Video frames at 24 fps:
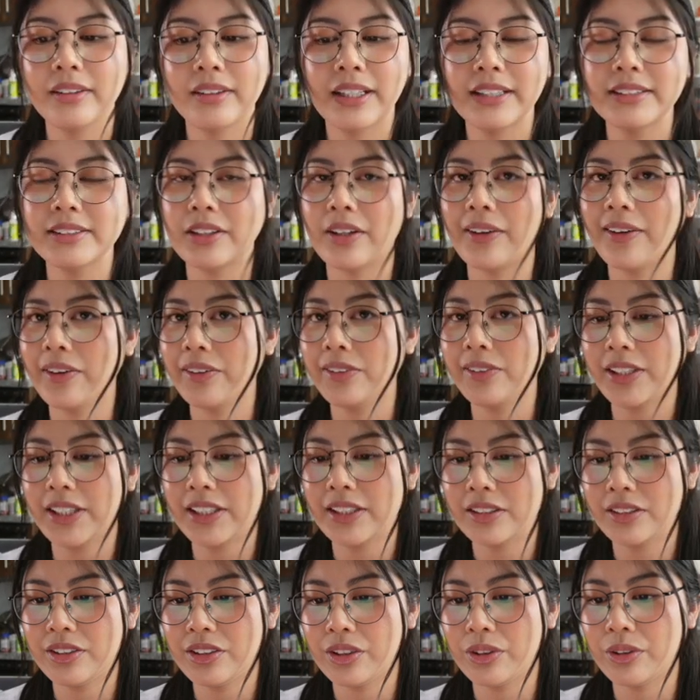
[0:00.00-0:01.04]
That's all you need
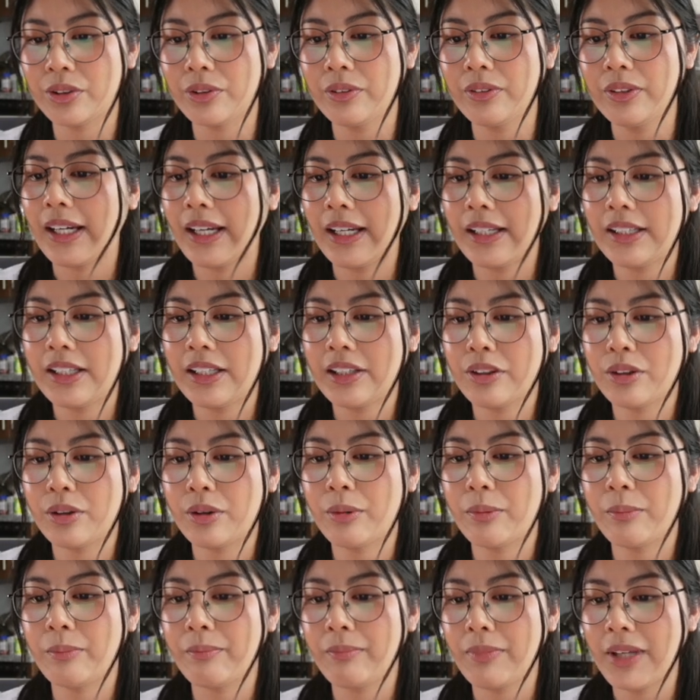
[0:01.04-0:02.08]
to do. And
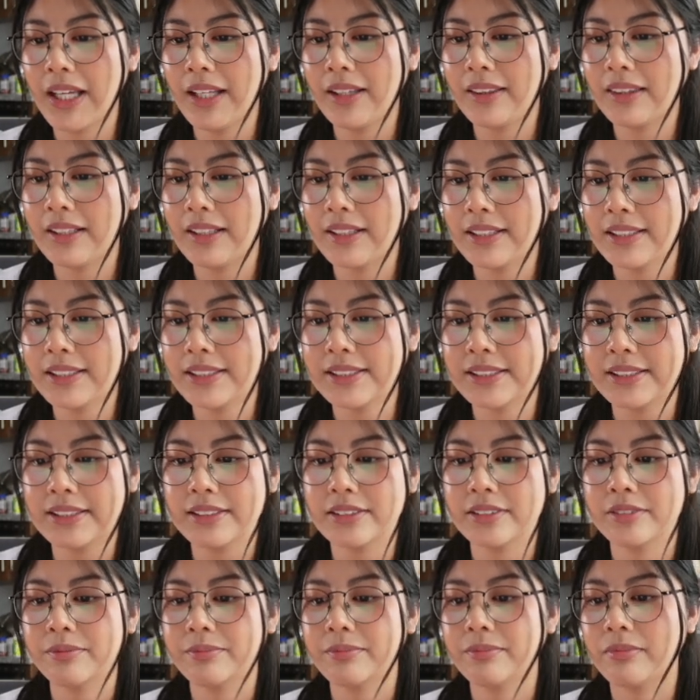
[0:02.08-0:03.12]
it'll make
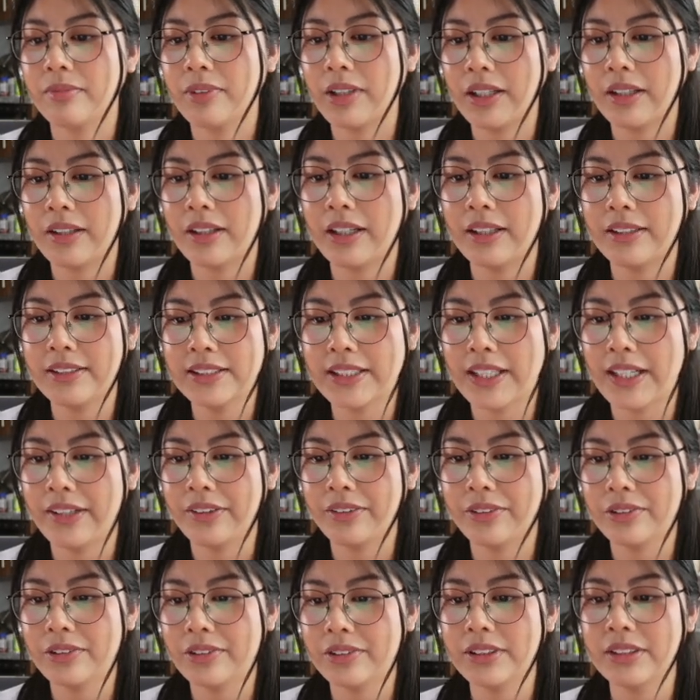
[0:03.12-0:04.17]
this
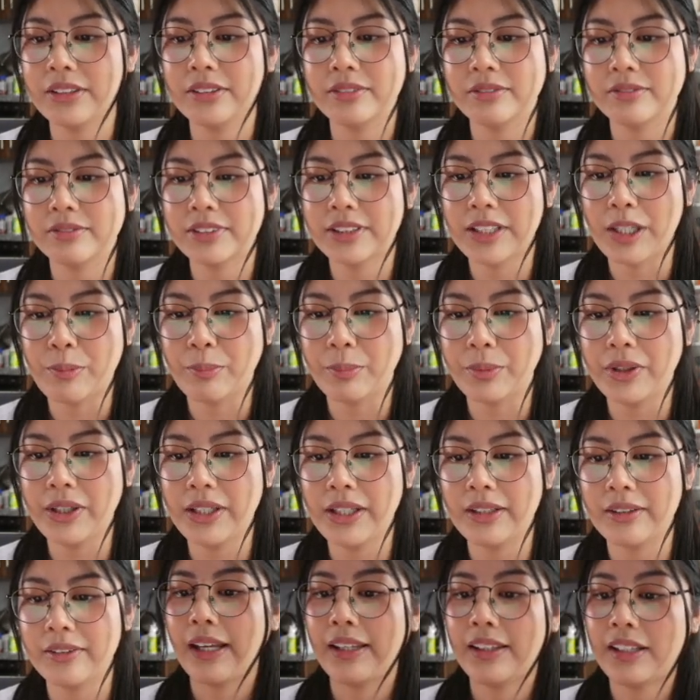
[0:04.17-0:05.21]
untitled
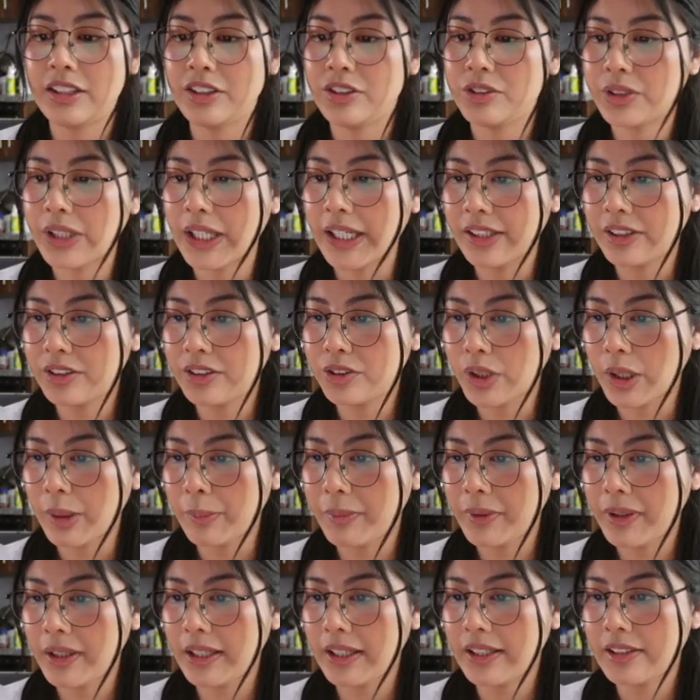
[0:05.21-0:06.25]
template. And then you drag and drop
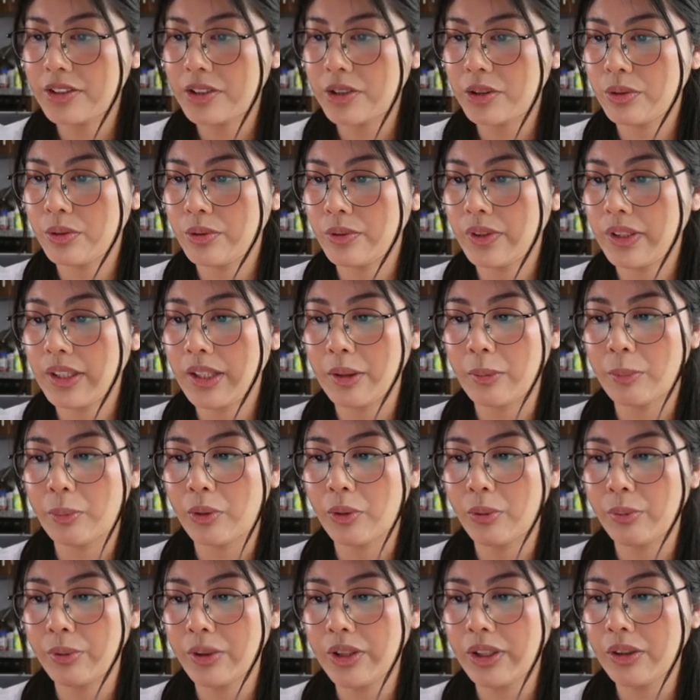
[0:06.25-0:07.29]
it into the
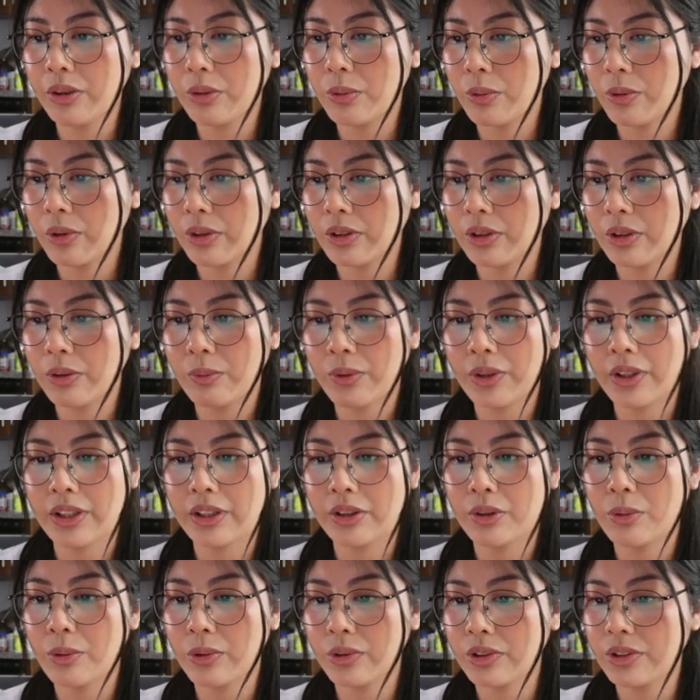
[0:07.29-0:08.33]
appropriate quarter. We're in
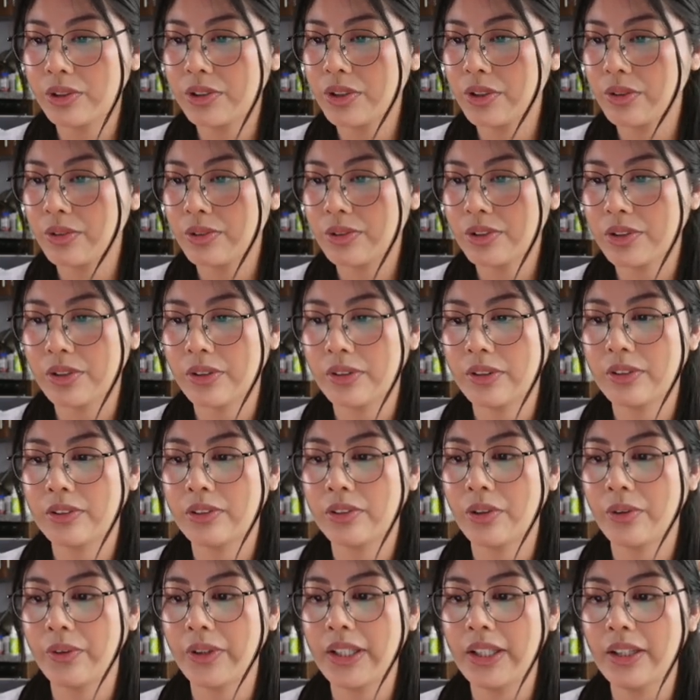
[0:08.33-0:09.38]
quarter 2, so it'll
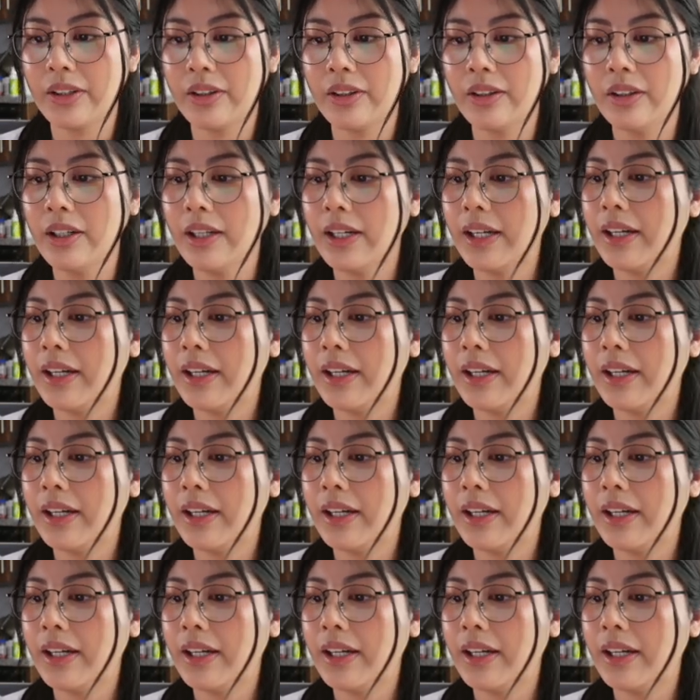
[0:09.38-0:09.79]
go here.